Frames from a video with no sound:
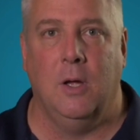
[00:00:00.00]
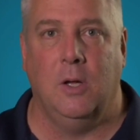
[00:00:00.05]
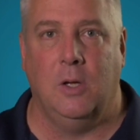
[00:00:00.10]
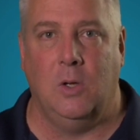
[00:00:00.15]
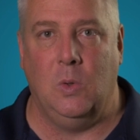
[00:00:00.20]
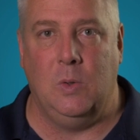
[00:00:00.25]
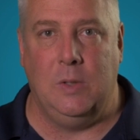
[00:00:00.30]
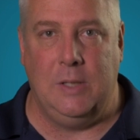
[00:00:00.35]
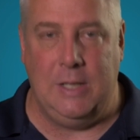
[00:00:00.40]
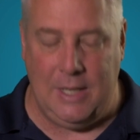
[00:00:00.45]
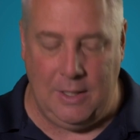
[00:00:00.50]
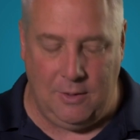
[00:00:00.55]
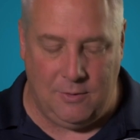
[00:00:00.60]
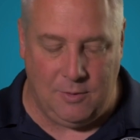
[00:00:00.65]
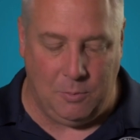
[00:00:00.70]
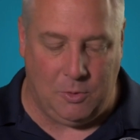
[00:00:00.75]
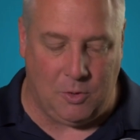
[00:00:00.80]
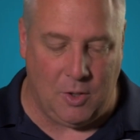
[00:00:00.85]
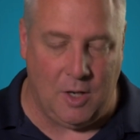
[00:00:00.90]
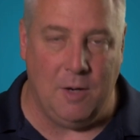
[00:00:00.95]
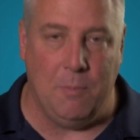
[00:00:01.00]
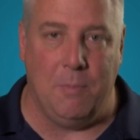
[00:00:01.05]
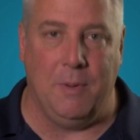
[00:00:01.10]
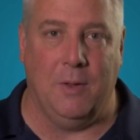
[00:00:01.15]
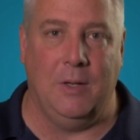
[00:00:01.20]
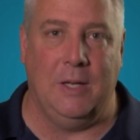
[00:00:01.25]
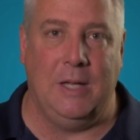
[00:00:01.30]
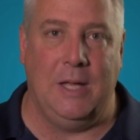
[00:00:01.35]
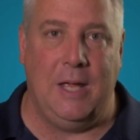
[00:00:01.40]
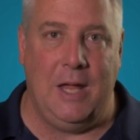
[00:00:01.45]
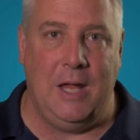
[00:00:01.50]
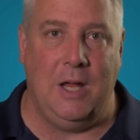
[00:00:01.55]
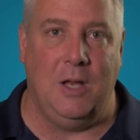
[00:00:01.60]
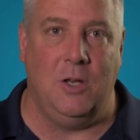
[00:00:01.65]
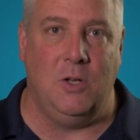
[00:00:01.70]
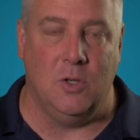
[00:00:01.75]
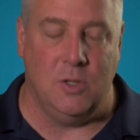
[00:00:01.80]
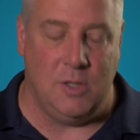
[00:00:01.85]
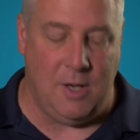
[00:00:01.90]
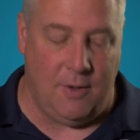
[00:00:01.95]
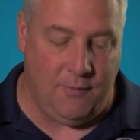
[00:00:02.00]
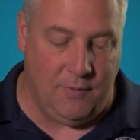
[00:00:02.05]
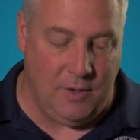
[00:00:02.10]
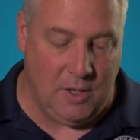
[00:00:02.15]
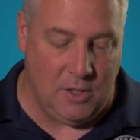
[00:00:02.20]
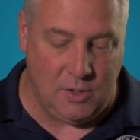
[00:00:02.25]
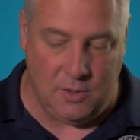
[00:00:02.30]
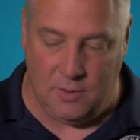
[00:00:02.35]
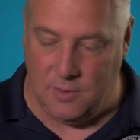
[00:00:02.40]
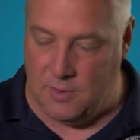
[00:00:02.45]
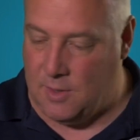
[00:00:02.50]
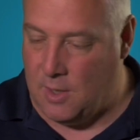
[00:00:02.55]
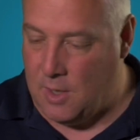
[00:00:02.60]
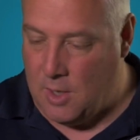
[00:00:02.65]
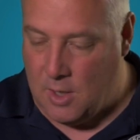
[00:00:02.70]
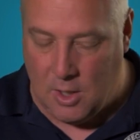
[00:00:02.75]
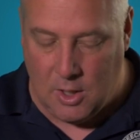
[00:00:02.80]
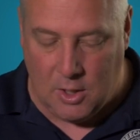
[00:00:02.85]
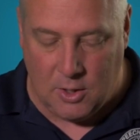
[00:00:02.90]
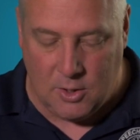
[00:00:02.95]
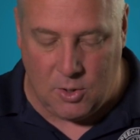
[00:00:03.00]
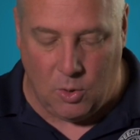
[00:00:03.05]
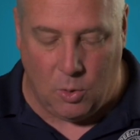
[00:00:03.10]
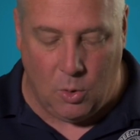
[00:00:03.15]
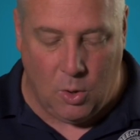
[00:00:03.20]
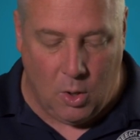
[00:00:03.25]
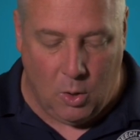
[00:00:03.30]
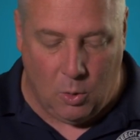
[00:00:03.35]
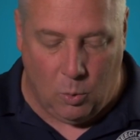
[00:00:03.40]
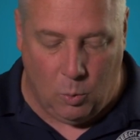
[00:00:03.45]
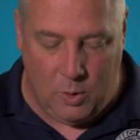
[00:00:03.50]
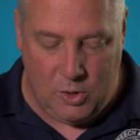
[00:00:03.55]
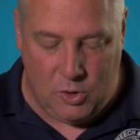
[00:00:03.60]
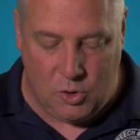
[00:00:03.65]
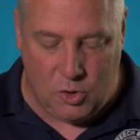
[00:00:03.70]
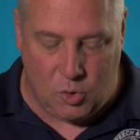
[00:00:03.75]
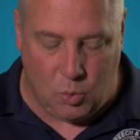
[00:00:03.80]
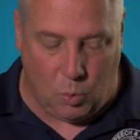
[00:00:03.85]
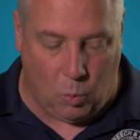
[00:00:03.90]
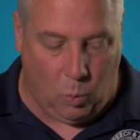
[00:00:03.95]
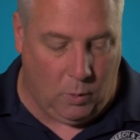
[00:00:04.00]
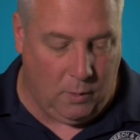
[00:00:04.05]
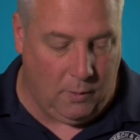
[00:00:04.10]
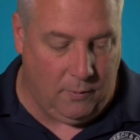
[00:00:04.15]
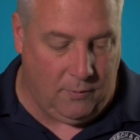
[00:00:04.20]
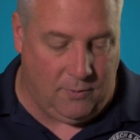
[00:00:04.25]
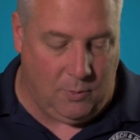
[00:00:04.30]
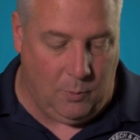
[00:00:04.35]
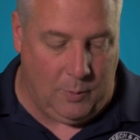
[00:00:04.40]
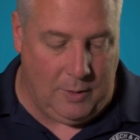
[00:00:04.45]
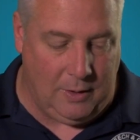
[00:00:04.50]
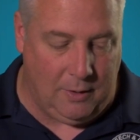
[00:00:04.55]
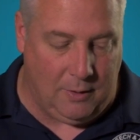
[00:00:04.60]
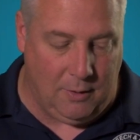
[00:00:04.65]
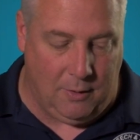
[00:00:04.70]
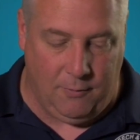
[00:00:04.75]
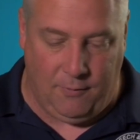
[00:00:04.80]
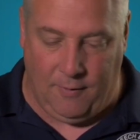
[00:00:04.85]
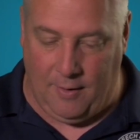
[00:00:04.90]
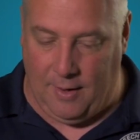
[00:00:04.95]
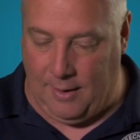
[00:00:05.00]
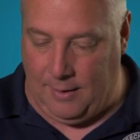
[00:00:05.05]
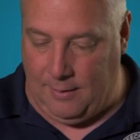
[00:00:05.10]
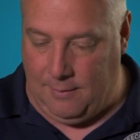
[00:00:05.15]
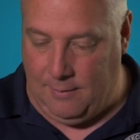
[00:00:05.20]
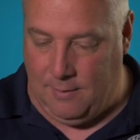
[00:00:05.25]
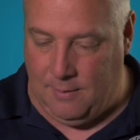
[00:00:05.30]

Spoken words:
You need some credibility in your definitions. So which words do we need to define?